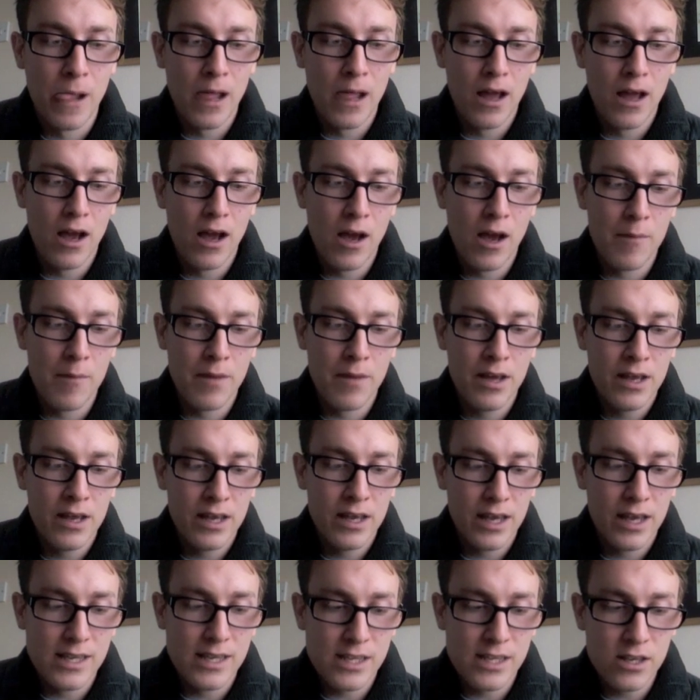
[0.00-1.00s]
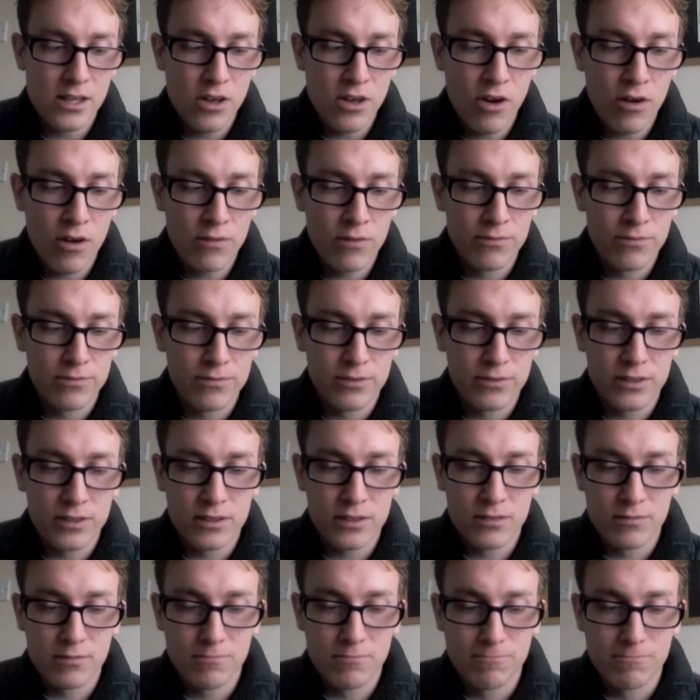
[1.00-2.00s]
There's a lot of
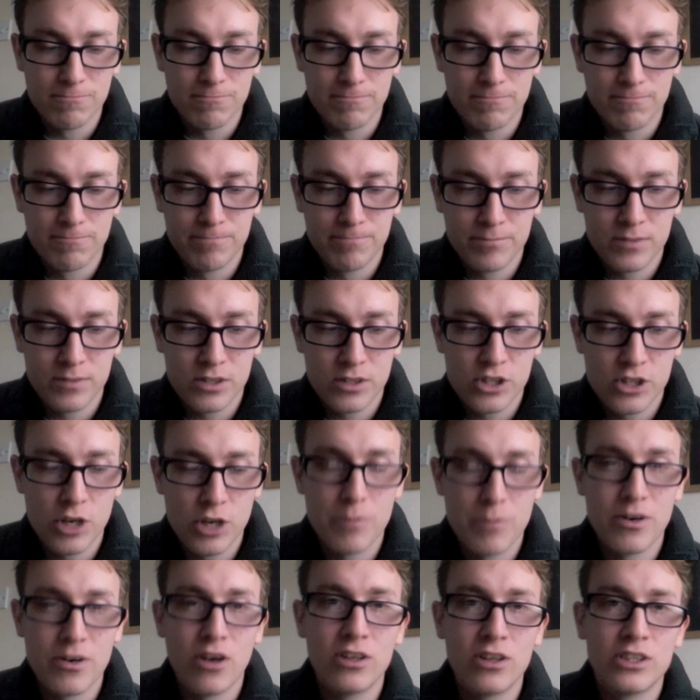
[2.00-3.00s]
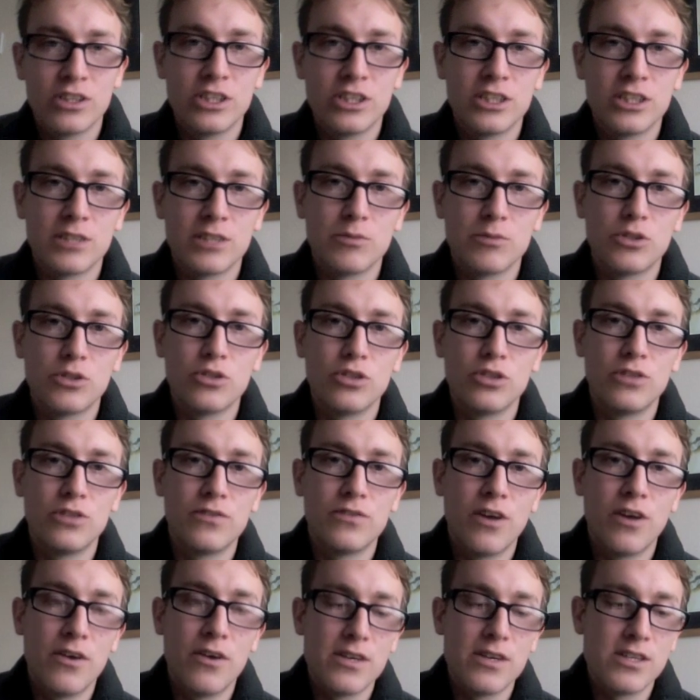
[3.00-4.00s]
terminology, as I'm sure you've
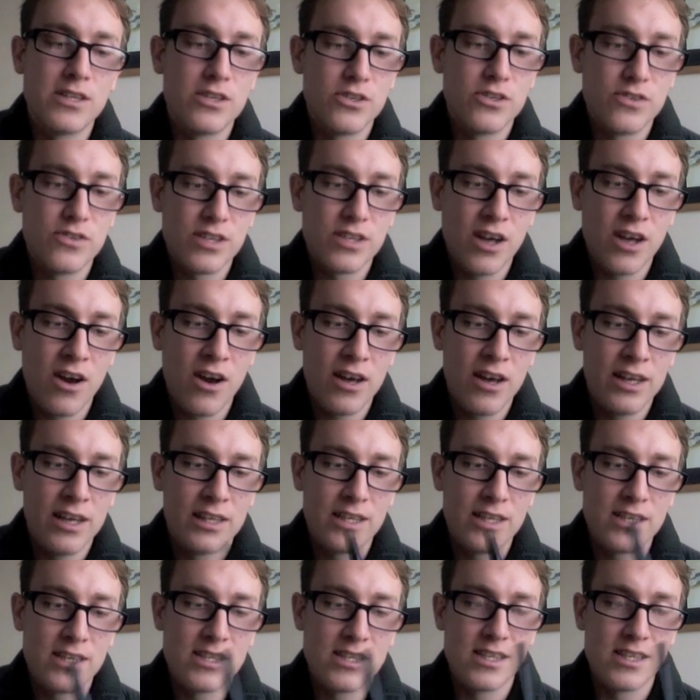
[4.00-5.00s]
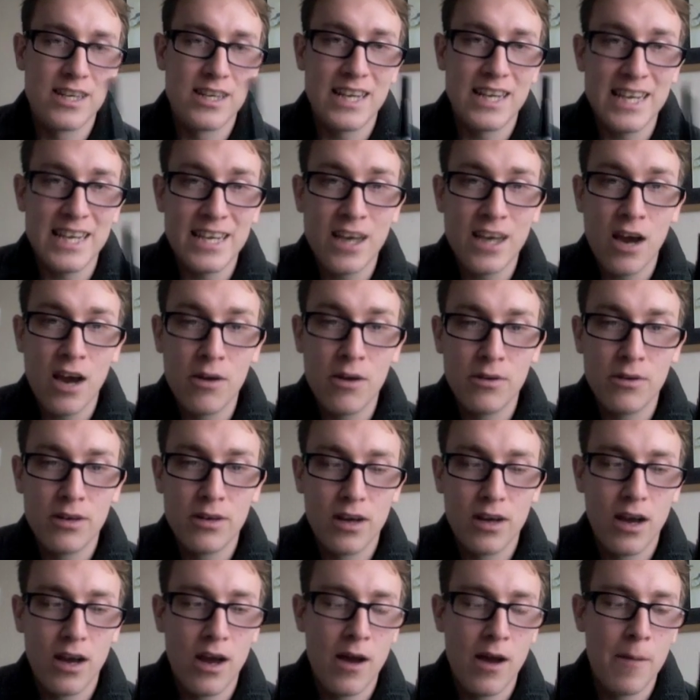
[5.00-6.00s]
noticed as you started. This is an Ego.
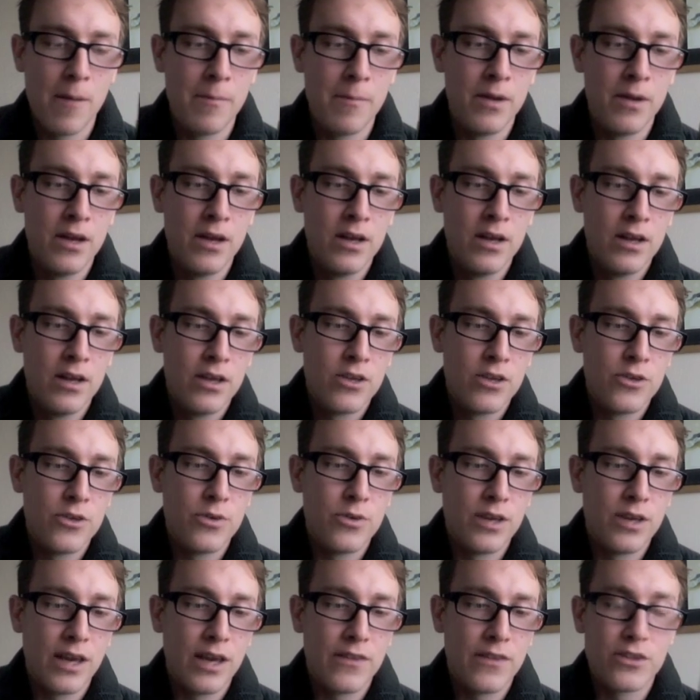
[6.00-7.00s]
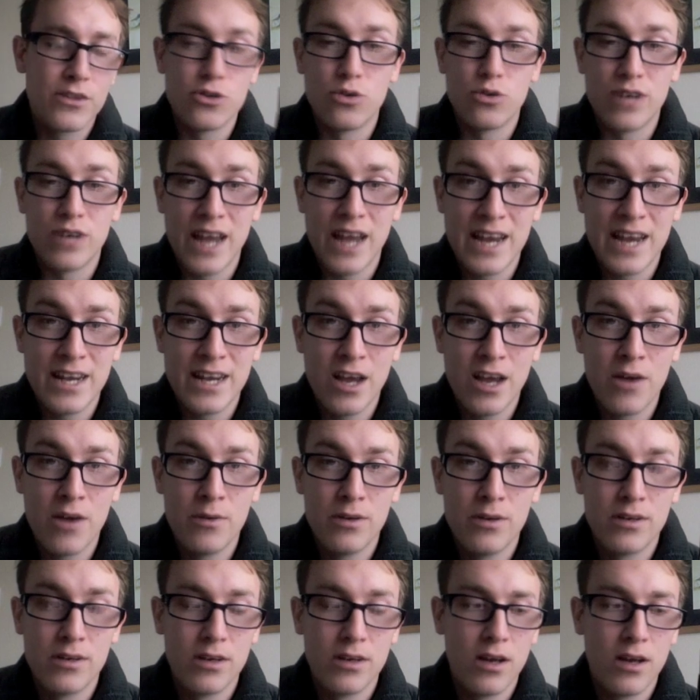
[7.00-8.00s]
You can get the Tornado,
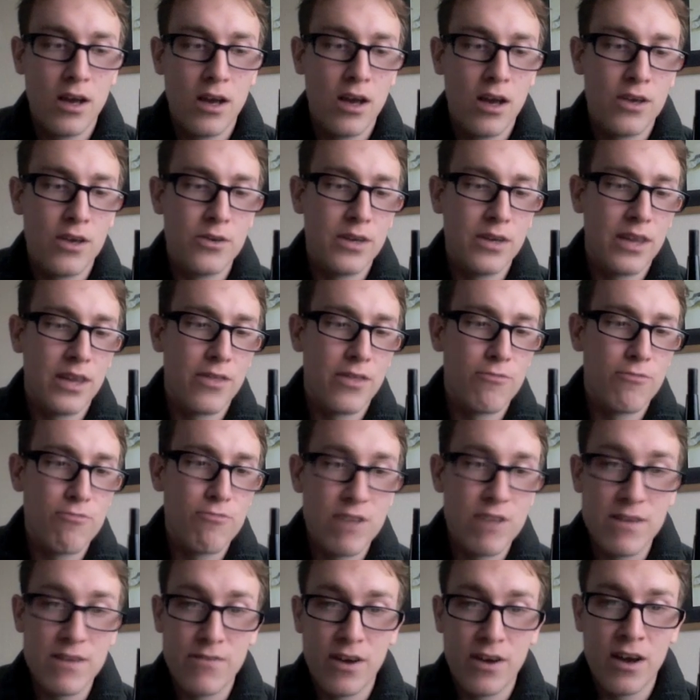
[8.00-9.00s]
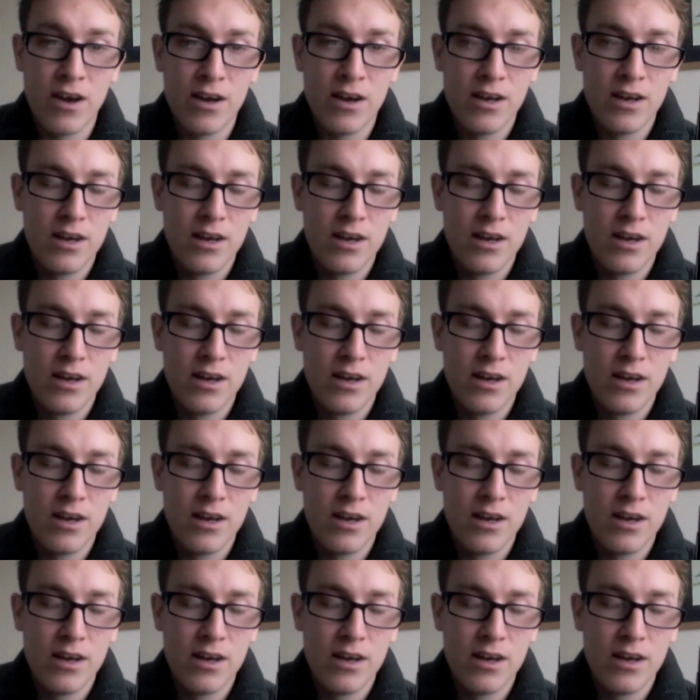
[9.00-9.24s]
you can get the Reaver.